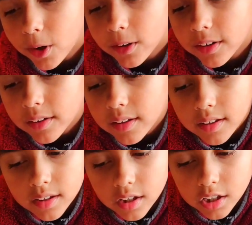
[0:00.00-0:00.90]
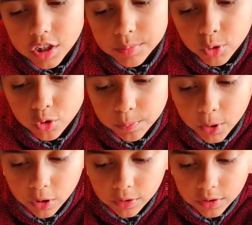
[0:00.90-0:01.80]
part. Smooth
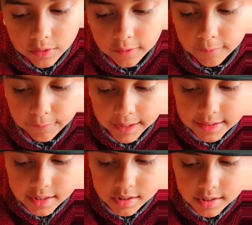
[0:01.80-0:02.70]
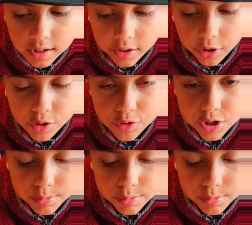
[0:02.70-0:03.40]
part faces another